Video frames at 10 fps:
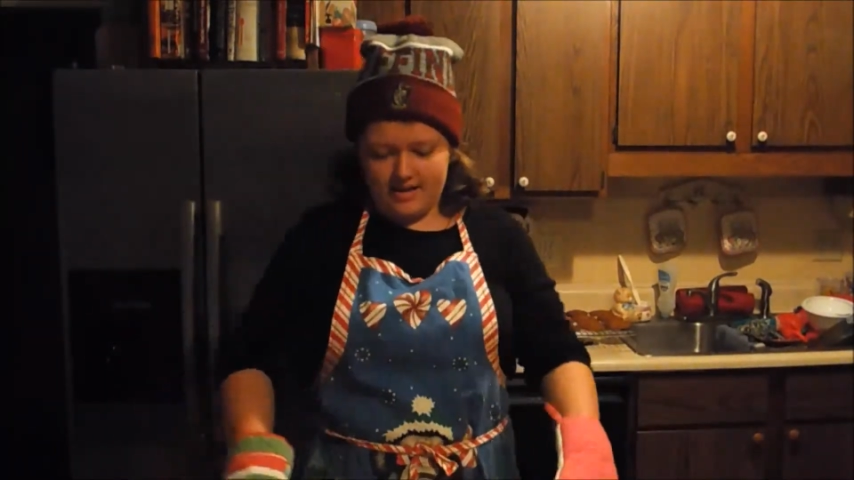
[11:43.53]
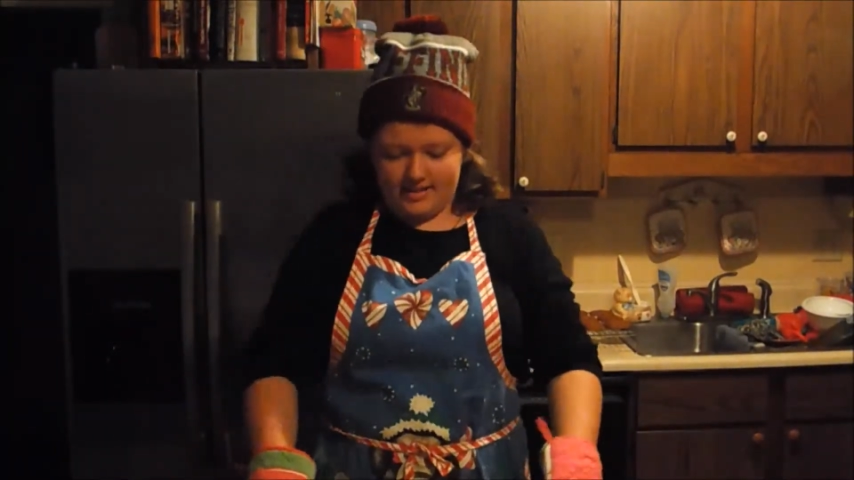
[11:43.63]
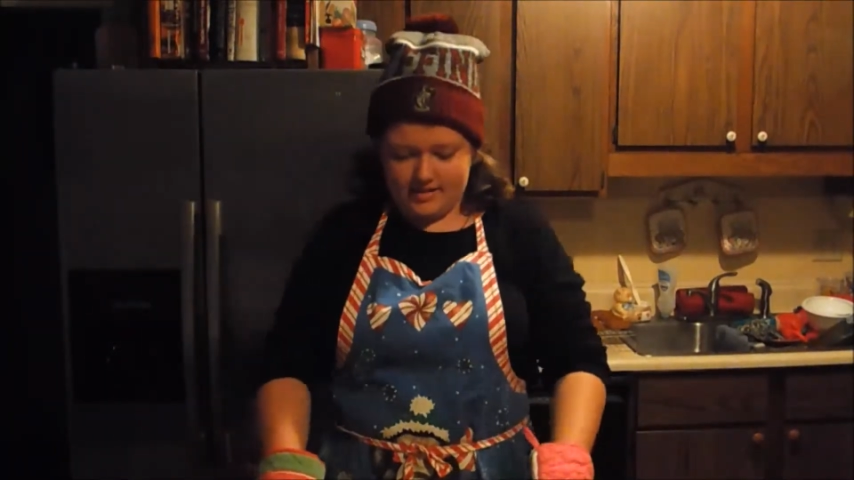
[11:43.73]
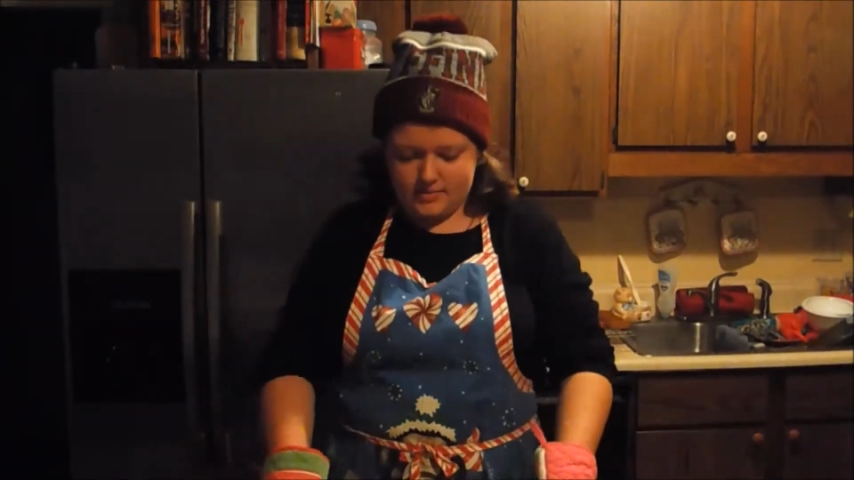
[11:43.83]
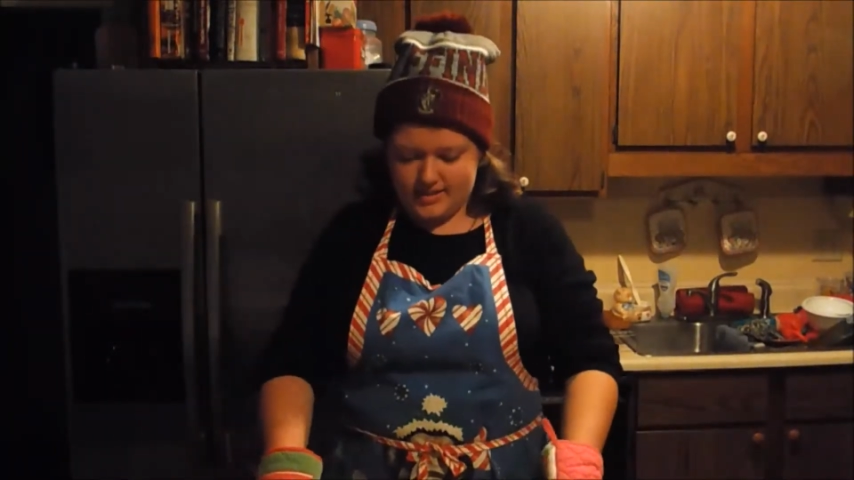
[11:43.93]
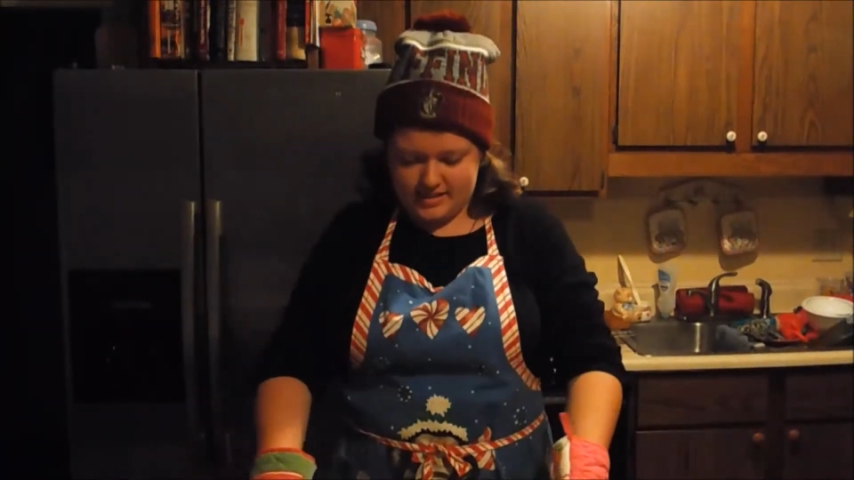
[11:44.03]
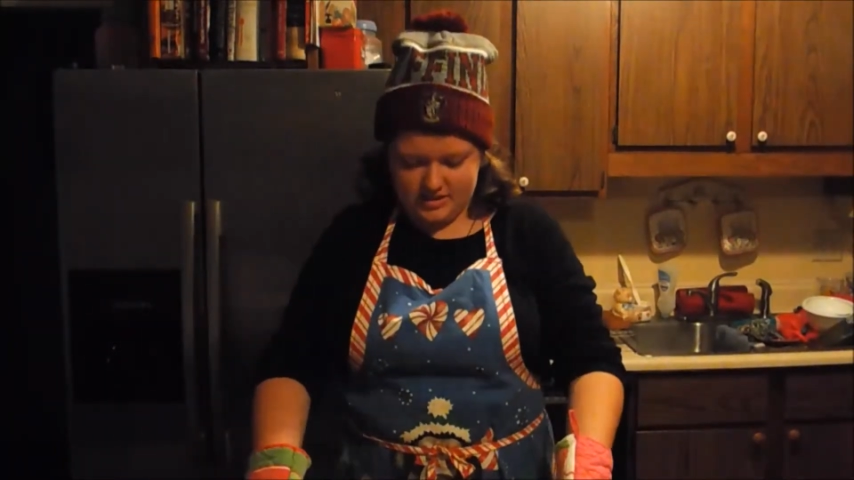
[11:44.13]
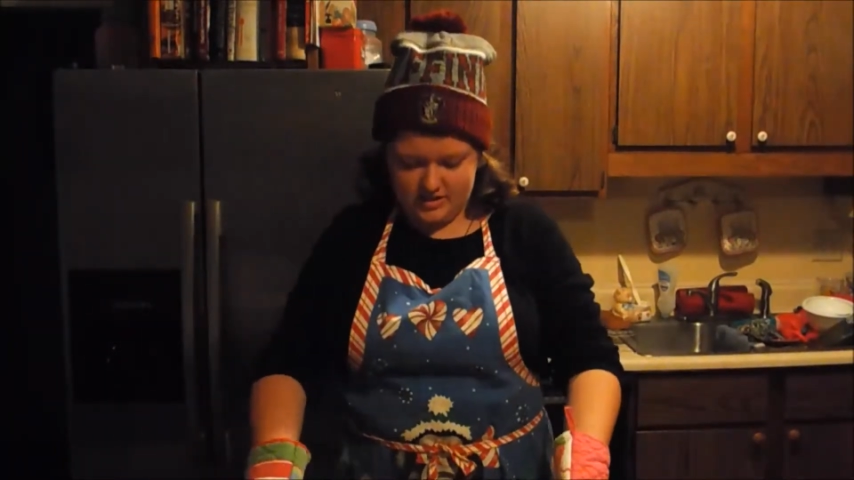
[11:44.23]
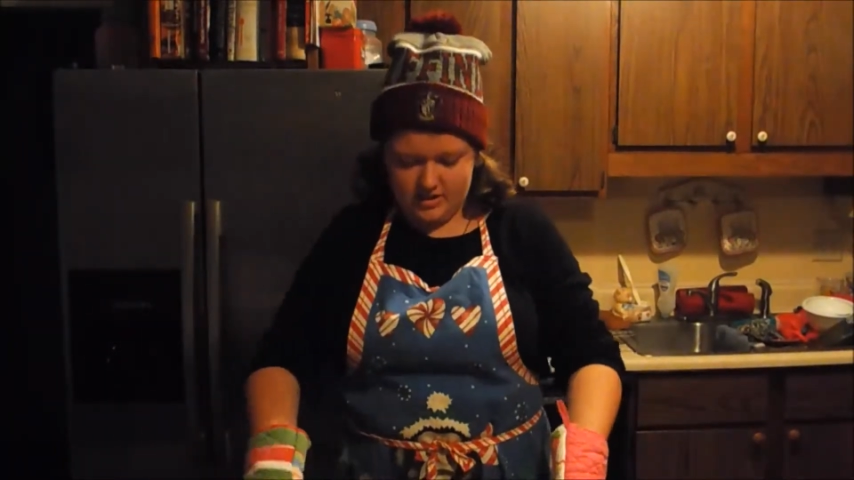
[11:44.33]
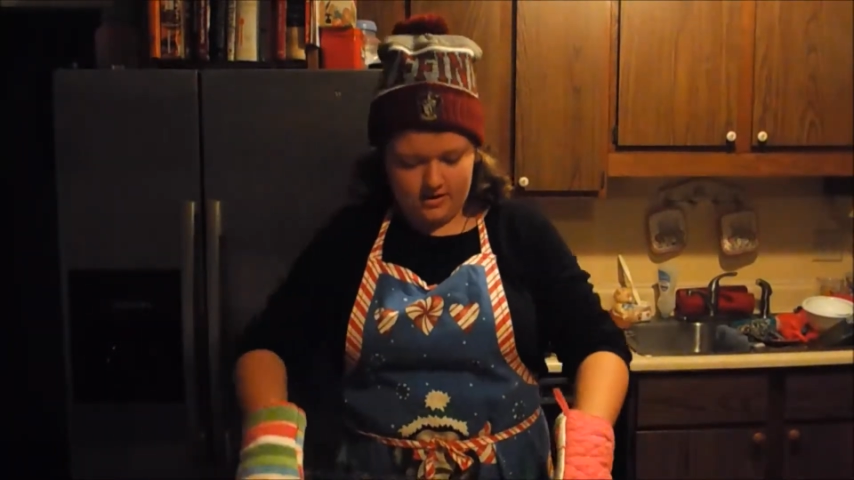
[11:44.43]
These ones actually
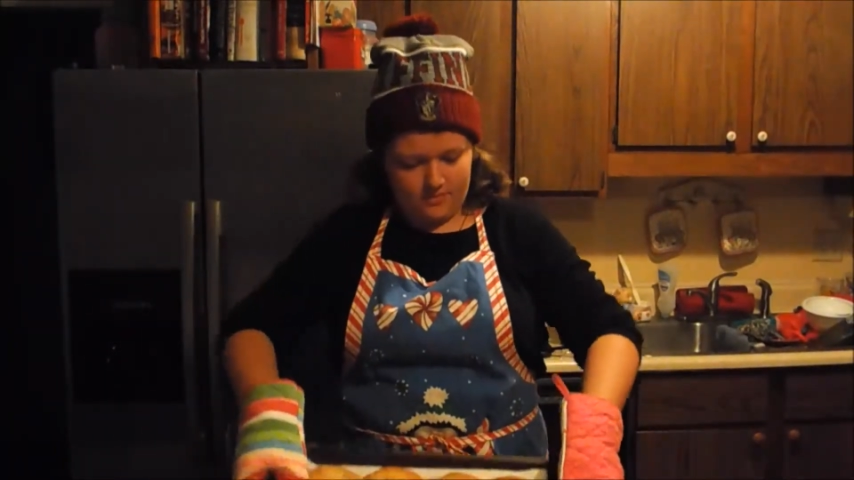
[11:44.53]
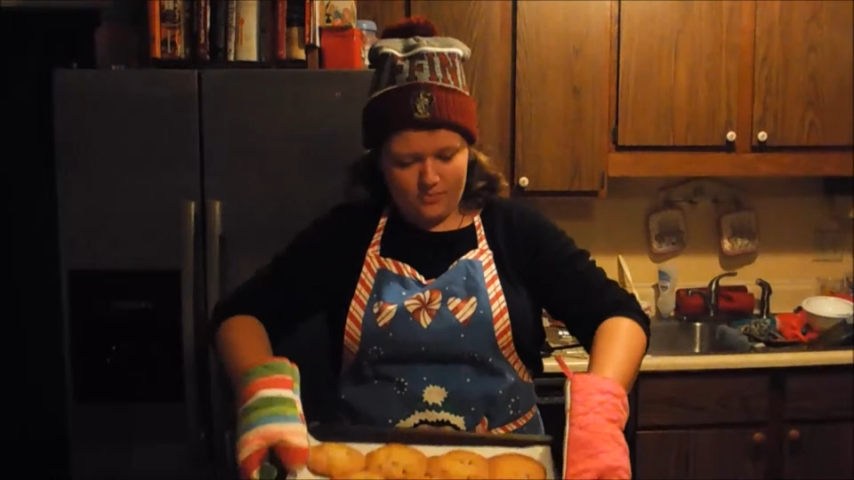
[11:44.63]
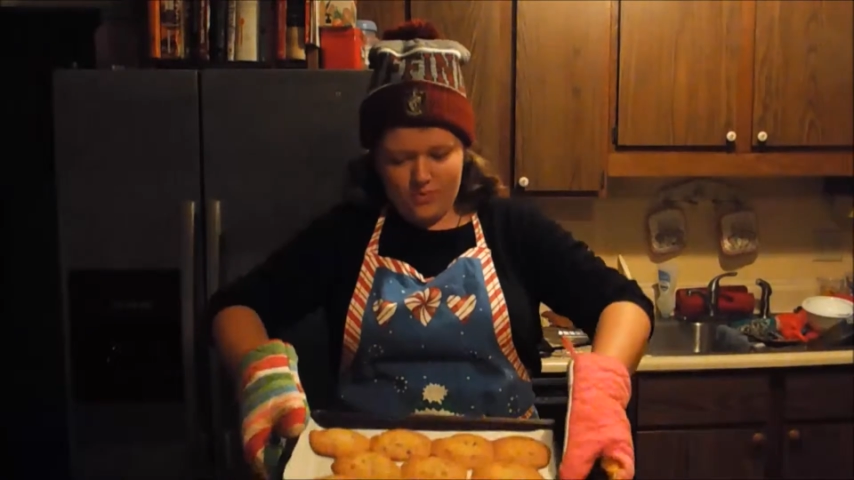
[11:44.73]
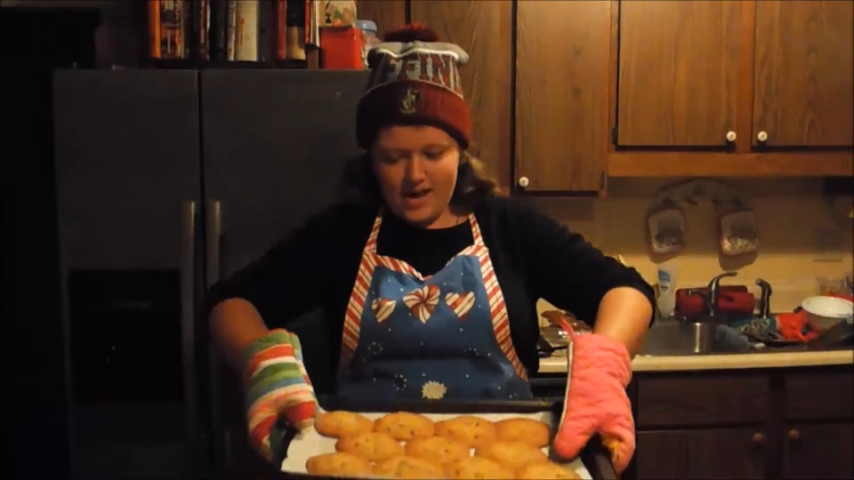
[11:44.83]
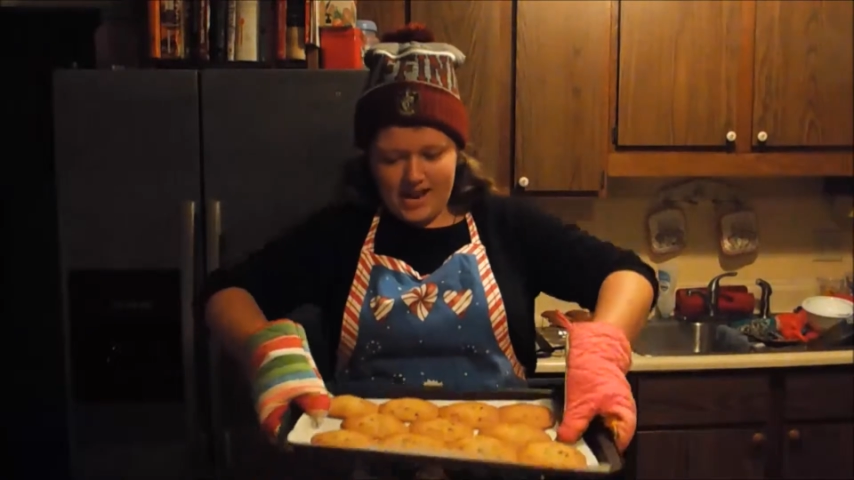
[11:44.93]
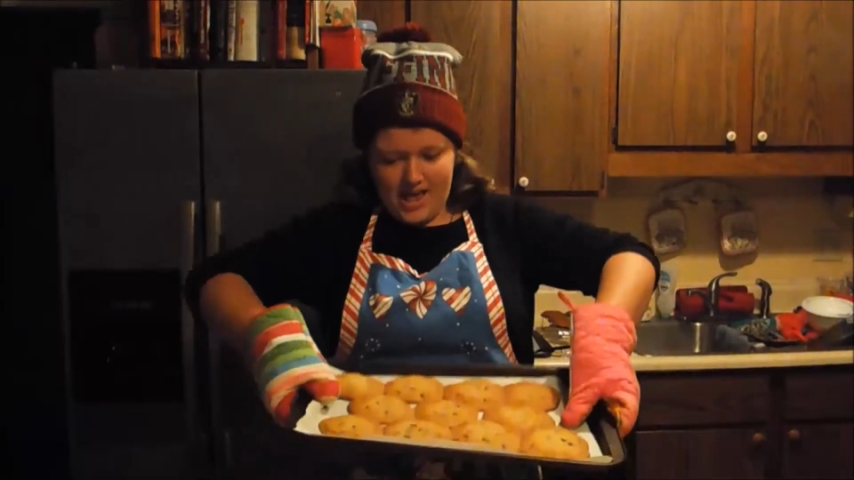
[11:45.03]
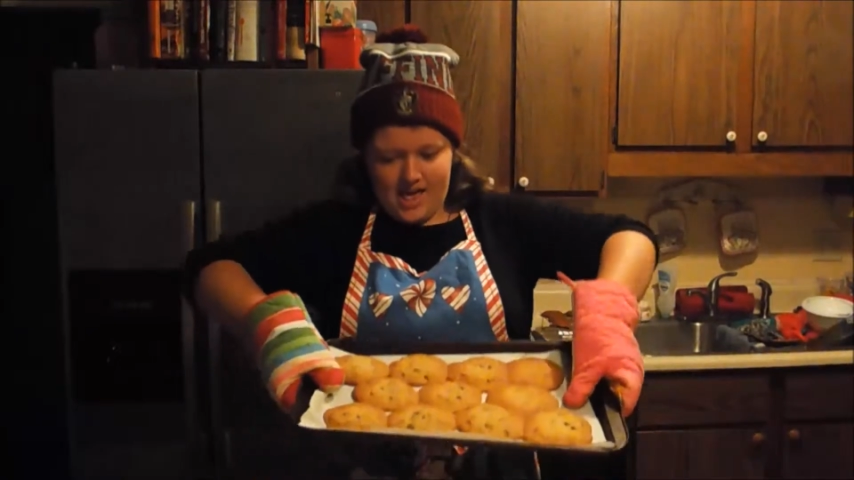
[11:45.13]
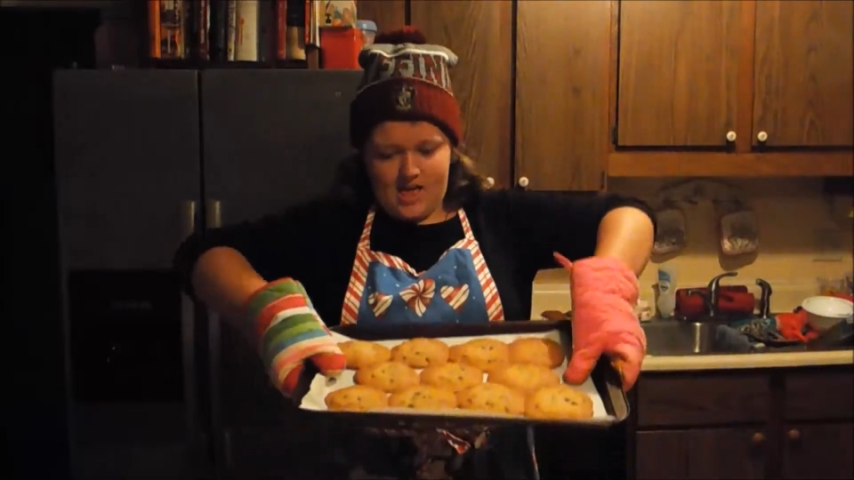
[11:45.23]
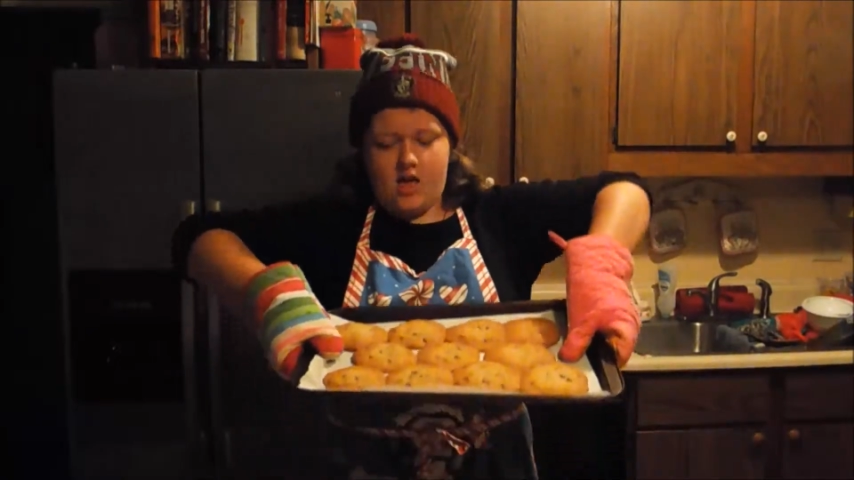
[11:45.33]
look pretty.